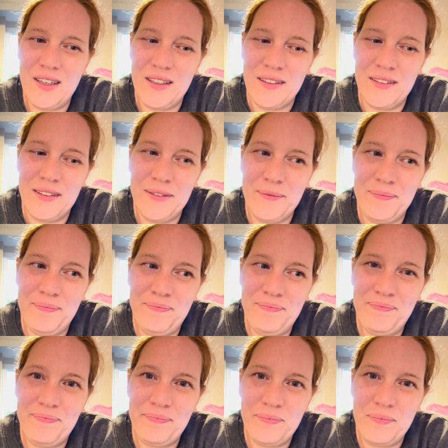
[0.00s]
and
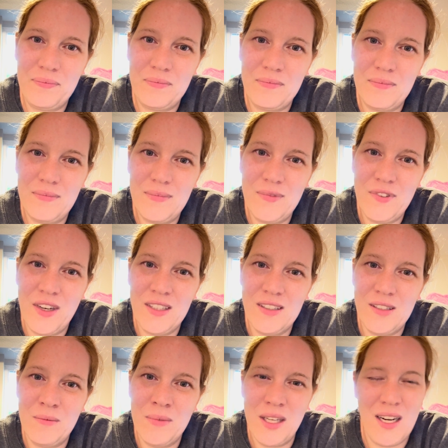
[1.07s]
find
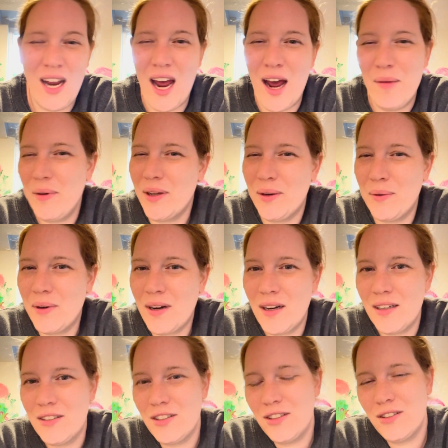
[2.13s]
something happy to
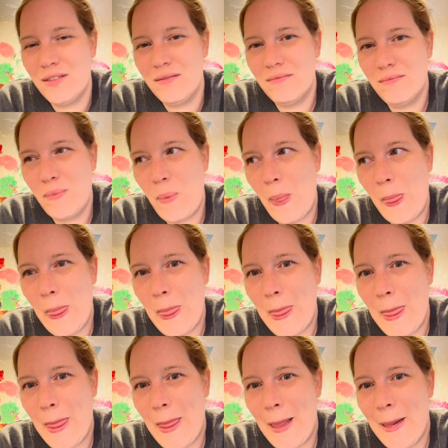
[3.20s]
watch.
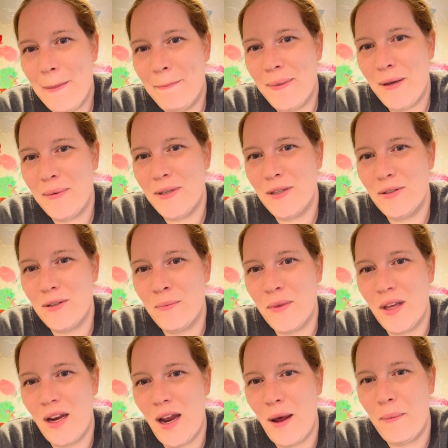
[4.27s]
Maybe do
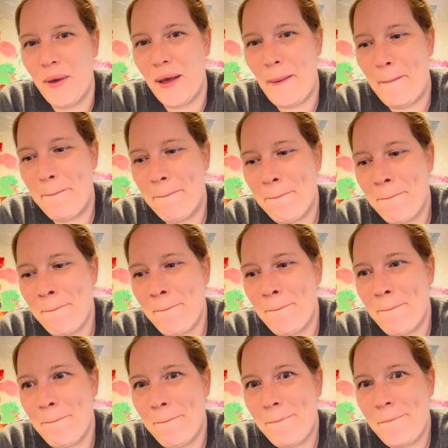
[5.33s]
something happy.
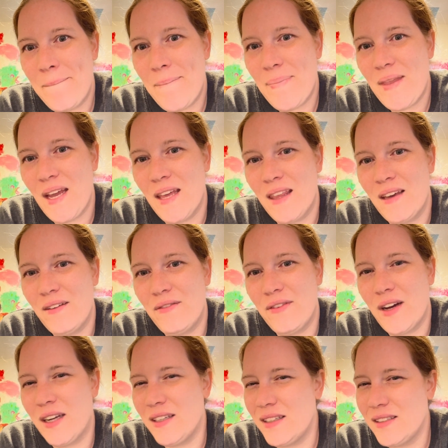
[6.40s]
I think
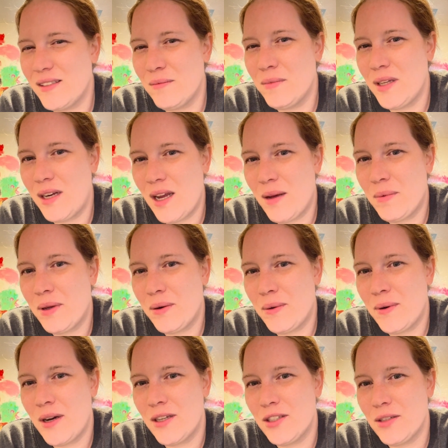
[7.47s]
finding something happy to
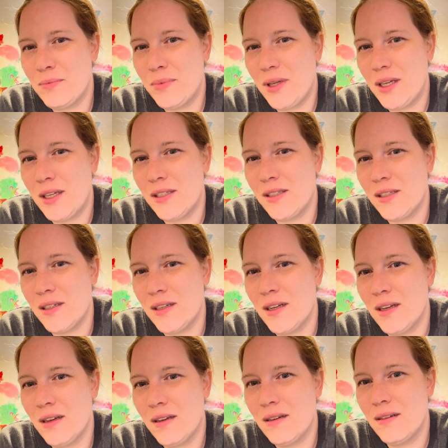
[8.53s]
watch would be easier
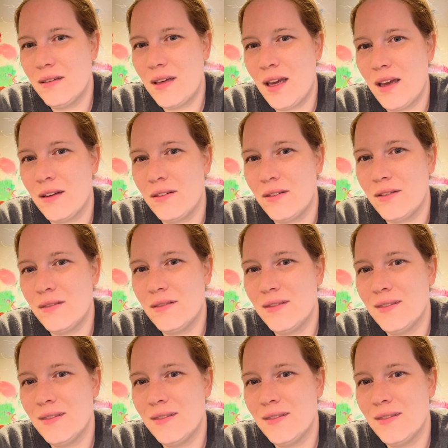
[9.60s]
to handle.